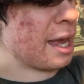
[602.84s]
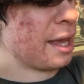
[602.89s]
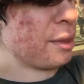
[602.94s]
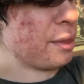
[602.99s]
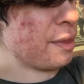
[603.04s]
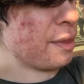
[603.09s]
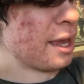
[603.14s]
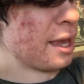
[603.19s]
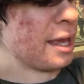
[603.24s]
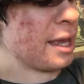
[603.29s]

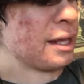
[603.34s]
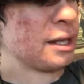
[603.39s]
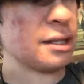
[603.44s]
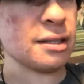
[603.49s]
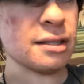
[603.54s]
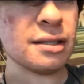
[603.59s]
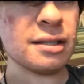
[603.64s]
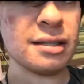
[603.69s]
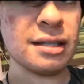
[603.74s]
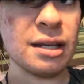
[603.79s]
and
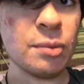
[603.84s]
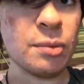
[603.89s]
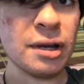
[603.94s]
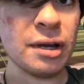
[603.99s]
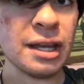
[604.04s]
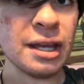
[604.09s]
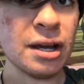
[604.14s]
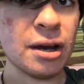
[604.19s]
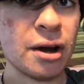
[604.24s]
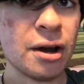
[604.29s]
then see
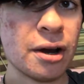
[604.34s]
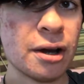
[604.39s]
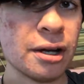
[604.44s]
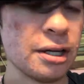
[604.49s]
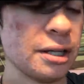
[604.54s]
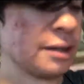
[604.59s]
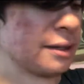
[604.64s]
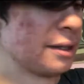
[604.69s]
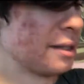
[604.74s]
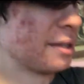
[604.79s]
where they
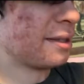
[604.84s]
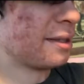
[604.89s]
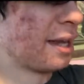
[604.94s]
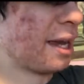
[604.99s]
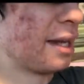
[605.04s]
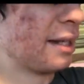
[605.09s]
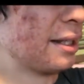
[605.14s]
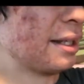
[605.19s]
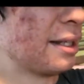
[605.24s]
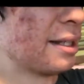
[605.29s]
are. This
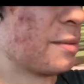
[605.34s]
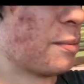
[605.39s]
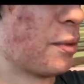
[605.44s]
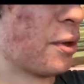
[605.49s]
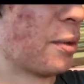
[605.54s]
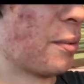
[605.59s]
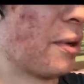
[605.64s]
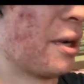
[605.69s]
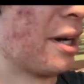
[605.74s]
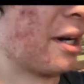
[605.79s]
side needs
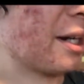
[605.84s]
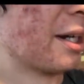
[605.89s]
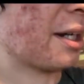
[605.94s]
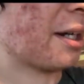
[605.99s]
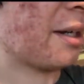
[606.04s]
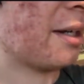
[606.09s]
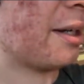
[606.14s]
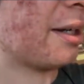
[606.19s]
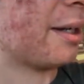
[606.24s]
more work,